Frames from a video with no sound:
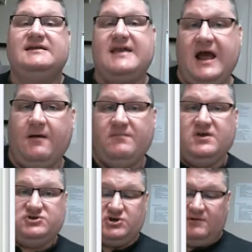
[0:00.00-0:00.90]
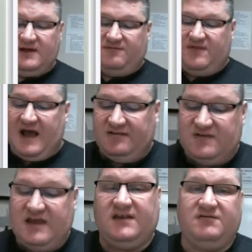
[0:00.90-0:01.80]
Now, so if that's
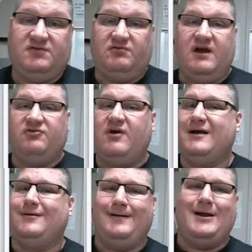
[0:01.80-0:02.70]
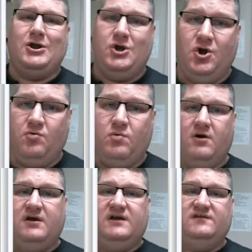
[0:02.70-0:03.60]
the case, if it's a right triangle, no
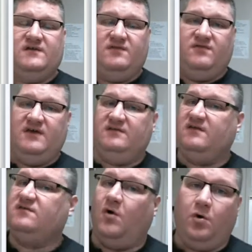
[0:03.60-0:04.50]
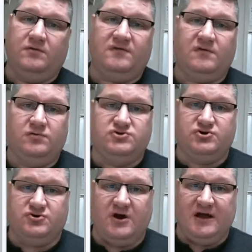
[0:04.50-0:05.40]
worries. This is old school
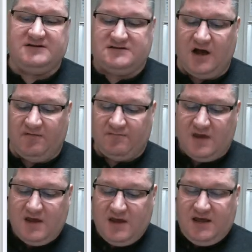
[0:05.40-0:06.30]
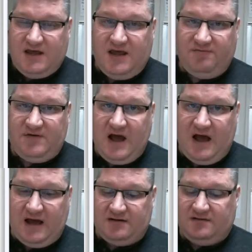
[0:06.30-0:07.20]
junior high stuff. If
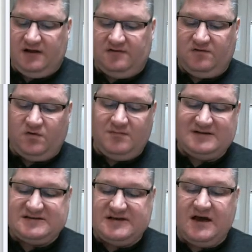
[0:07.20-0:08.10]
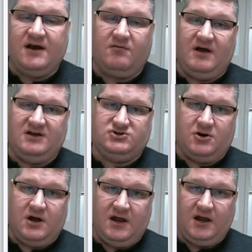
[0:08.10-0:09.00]
not, let's assume it's not a right
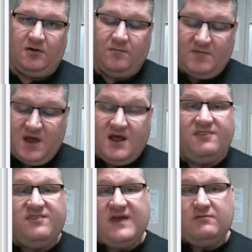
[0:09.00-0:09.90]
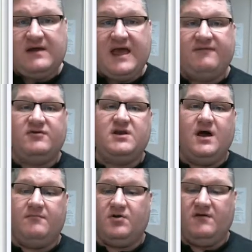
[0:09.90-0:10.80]
triangle. Then we have a
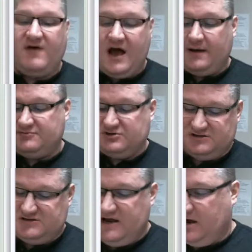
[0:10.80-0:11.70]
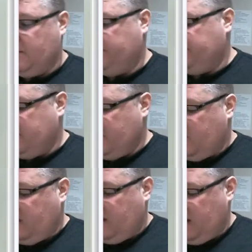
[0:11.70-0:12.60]
number of options. Now,
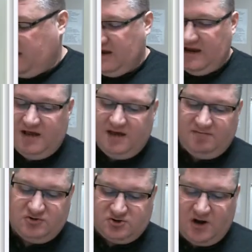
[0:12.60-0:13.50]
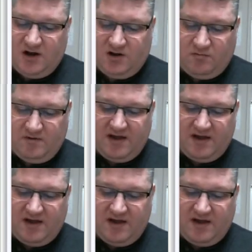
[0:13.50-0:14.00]
in any given triangle, we